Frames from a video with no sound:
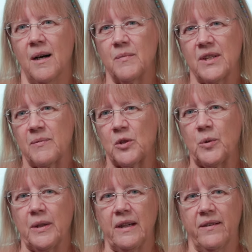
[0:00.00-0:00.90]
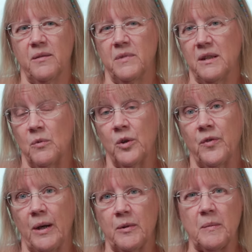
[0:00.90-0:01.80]
Subsequently, I've had many more
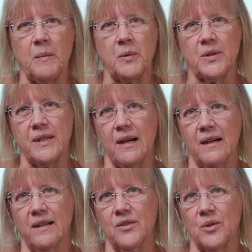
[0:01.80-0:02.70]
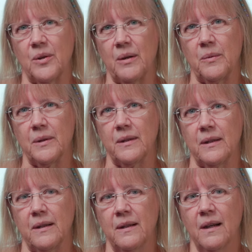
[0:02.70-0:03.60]
family members die, and so I
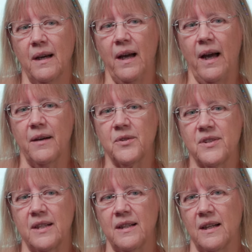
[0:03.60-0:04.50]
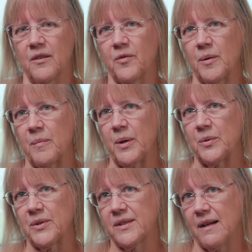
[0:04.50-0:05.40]
really have seen it from
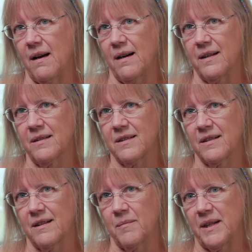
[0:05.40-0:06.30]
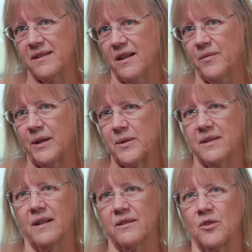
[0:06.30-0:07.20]
both sides. Myself, I was
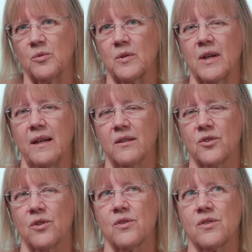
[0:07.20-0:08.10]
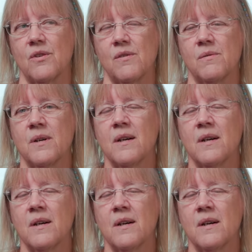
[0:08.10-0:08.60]
diagnosed with cancer, so